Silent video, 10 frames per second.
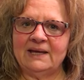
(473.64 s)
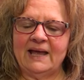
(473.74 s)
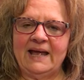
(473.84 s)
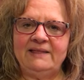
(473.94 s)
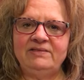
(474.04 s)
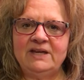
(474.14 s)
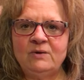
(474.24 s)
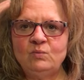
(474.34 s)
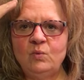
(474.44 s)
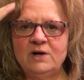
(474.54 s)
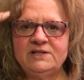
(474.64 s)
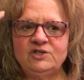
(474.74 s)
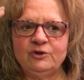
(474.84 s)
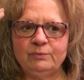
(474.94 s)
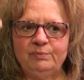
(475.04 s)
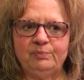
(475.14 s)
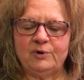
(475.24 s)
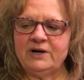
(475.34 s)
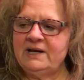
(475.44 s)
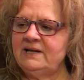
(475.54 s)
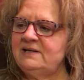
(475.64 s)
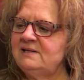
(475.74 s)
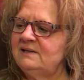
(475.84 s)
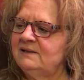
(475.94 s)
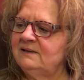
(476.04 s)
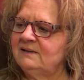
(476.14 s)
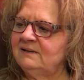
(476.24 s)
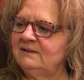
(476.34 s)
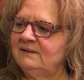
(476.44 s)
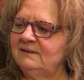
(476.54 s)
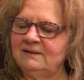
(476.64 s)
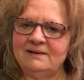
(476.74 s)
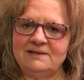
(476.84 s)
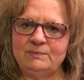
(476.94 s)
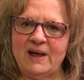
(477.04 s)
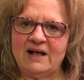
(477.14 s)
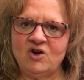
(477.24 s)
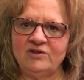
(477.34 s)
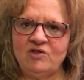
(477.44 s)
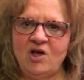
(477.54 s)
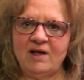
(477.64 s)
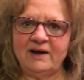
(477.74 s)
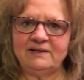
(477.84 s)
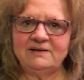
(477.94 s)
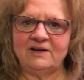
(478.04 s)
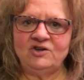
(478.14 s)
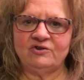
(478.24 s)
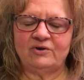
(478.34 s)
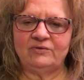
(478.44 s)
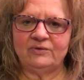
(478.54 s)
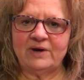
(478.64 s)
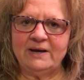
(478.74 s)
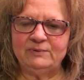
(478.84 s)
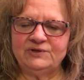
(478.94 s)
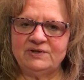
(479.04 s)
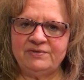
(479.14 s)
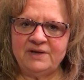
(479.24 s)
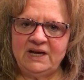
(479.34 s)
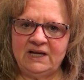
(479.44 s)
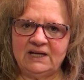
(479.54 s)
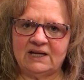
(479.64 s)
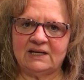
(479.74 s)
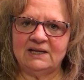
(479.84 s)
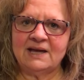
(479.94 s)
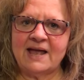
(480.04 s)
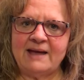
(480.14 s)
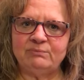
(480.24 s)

And then once your brain is back online and you're able to think and